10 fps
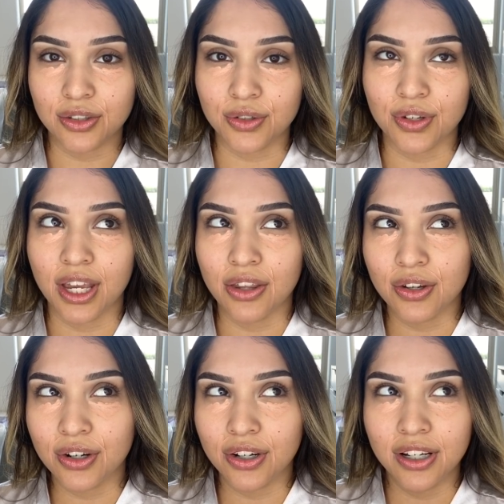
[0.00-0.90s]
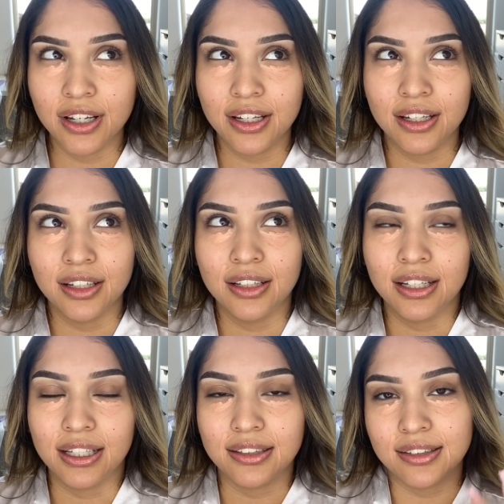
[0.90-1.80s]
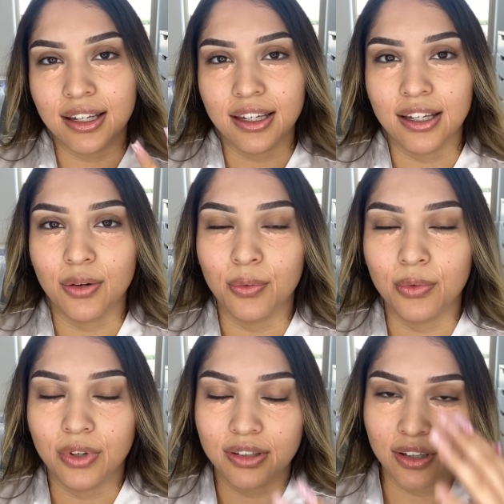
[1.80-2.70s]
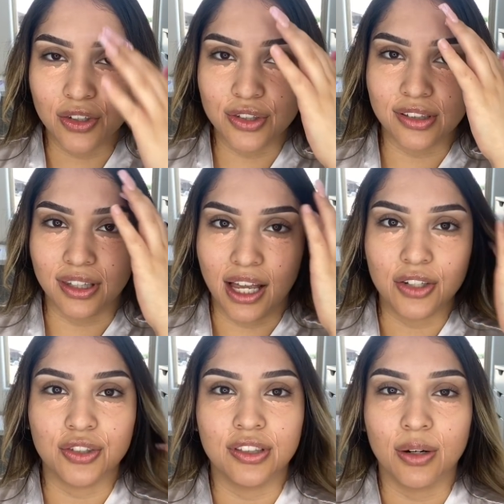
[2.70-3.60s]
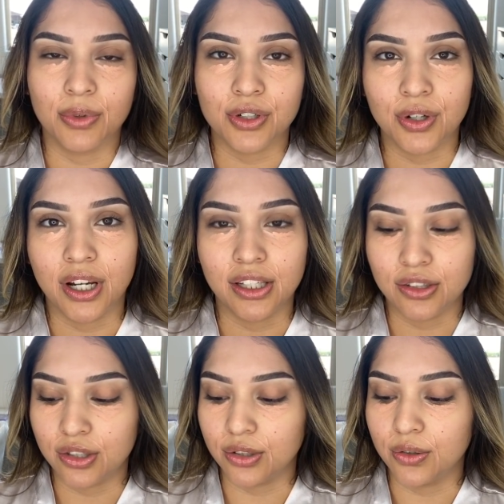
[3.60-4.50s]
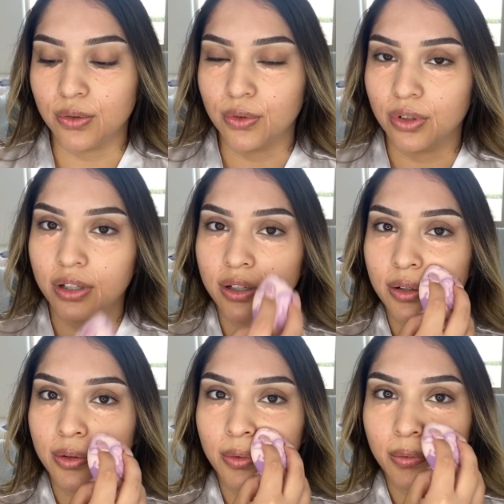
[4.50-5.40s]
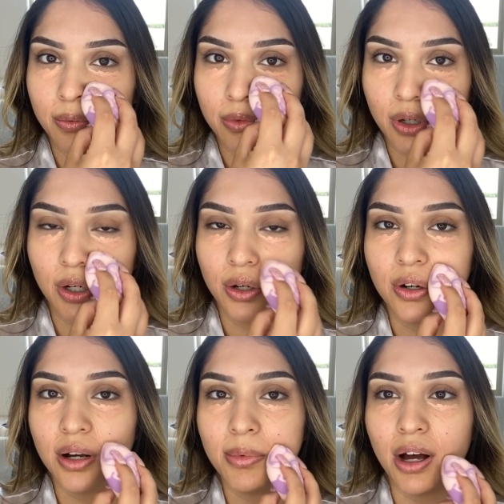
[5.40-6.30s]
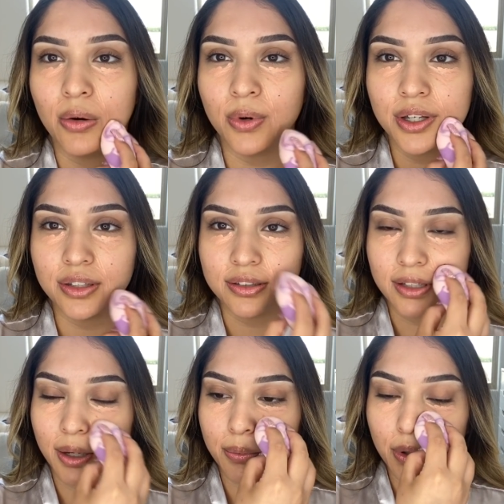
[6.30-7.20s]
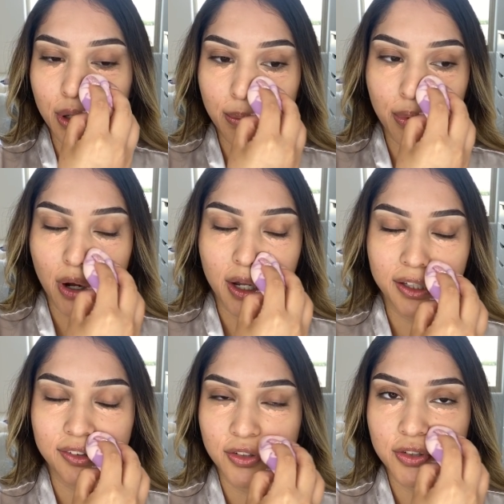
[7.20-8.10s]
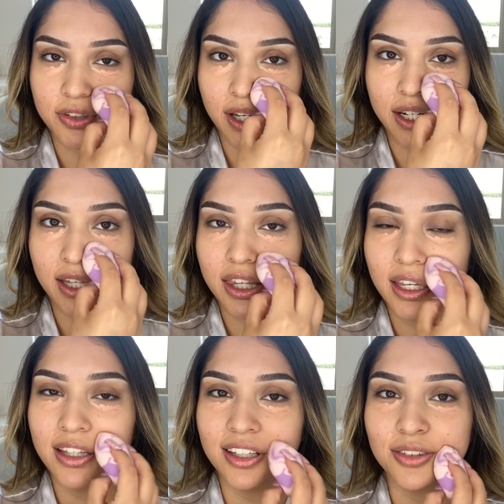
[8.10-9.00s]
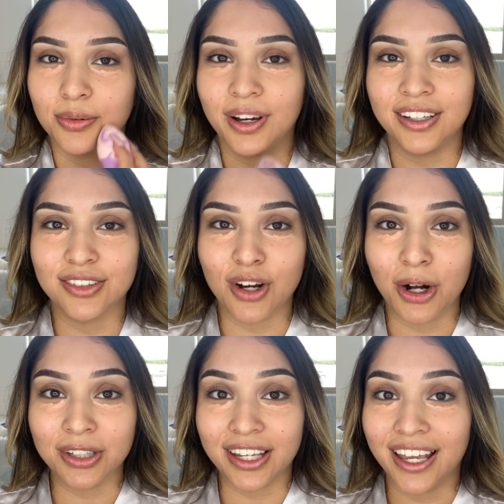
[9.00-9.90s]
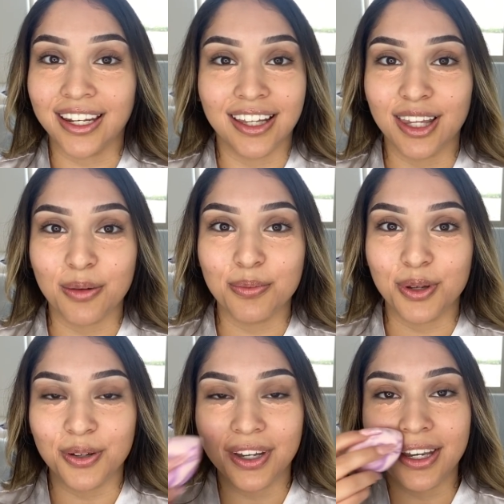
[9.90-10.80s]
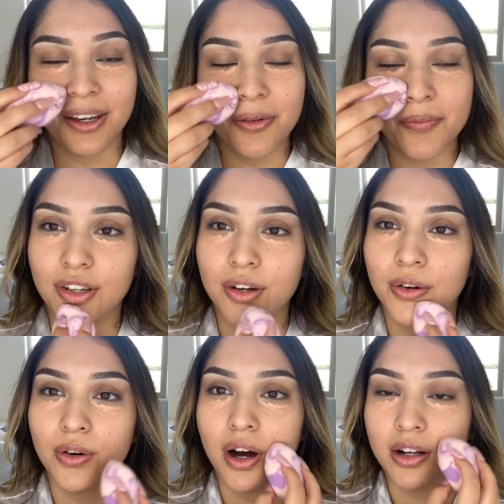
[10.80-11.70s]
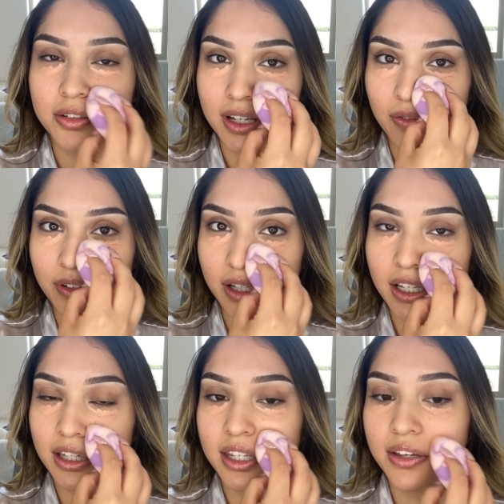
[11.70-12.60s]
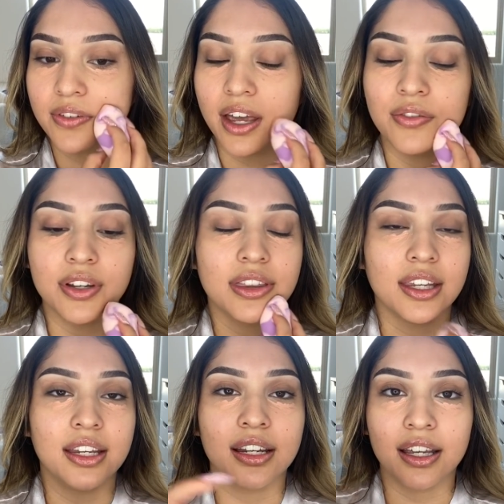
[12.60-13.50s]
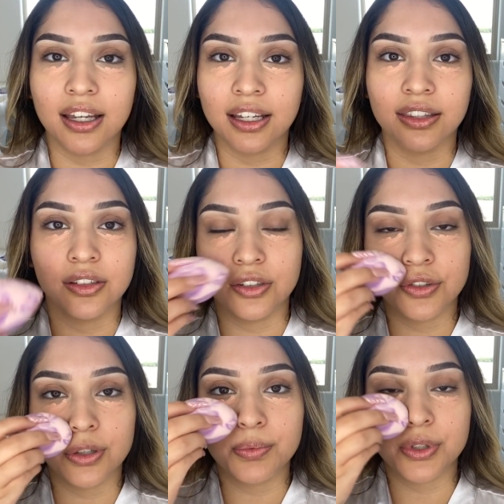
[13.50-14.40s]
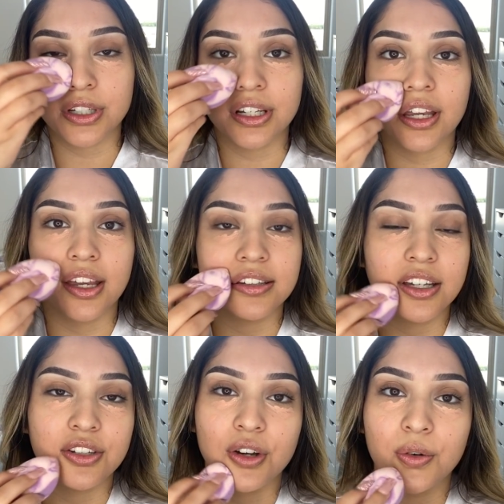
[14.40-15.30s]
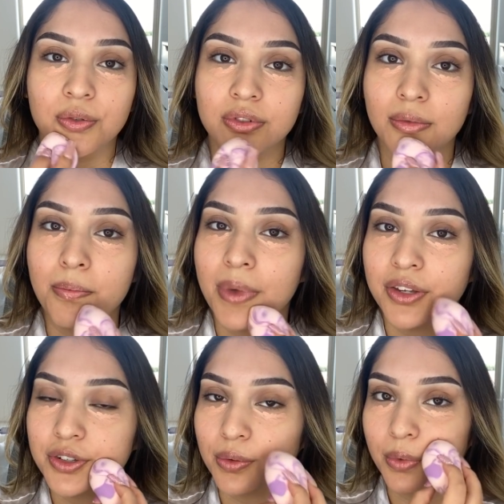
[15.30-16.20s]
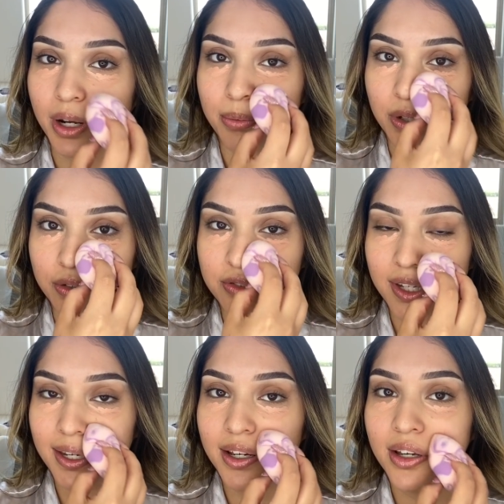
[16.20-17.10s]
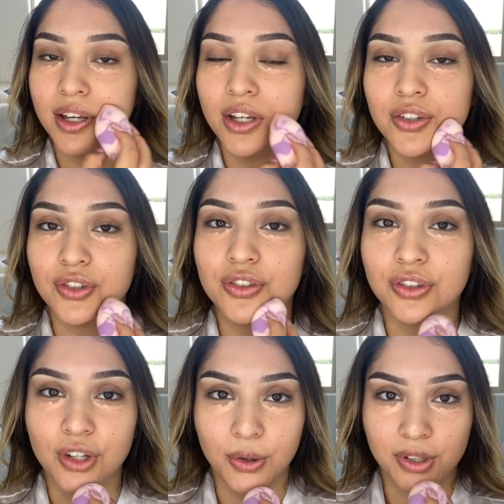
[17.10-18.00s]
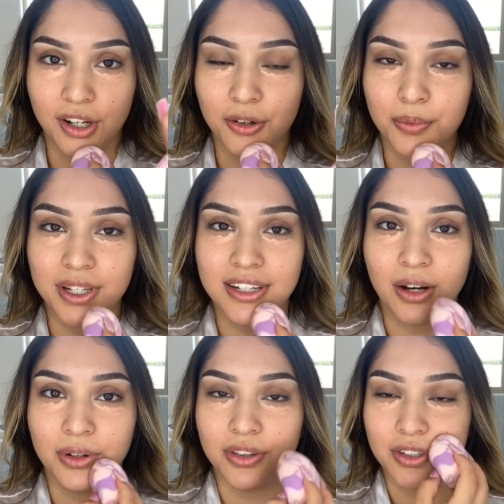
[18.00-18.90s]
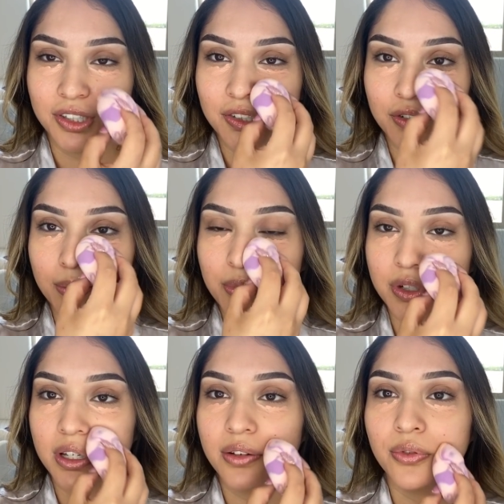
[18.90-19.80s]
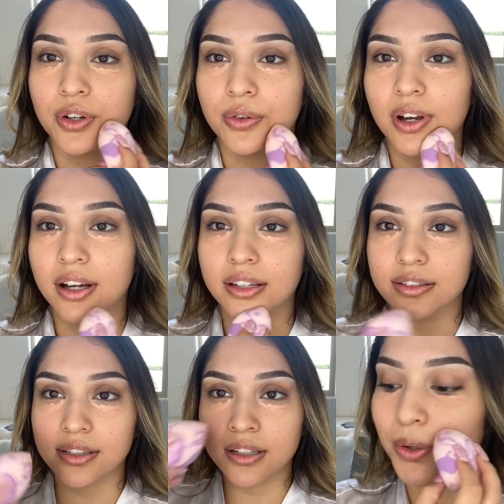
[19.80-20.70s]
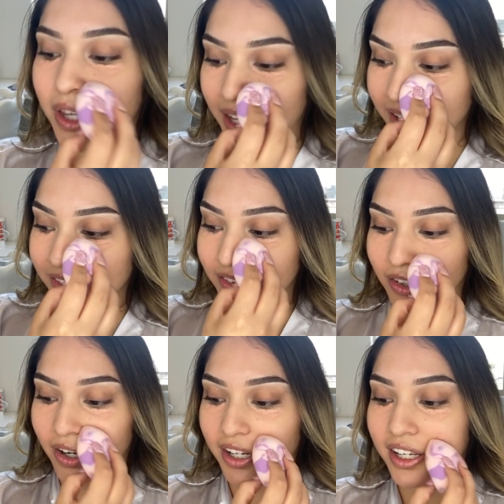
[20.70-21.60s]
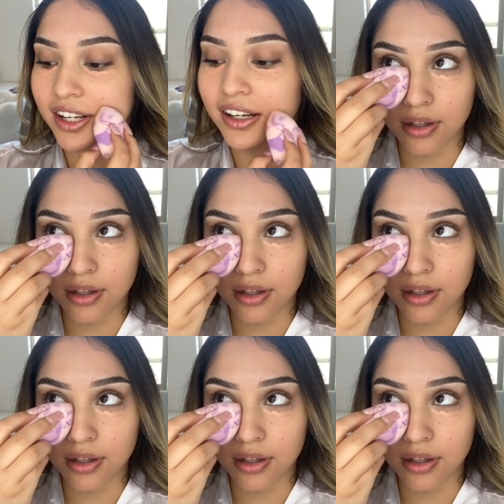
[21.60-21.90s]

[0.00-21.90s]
together. It's like, it's not just lashes that we're trying to you know come out with it's like beauty products and just anything that's why it's called Nething Beauty so i'll definitely leave everything in the description in case i don't mention what i'm using just know that it'll be down in the description for you guys. Getting started,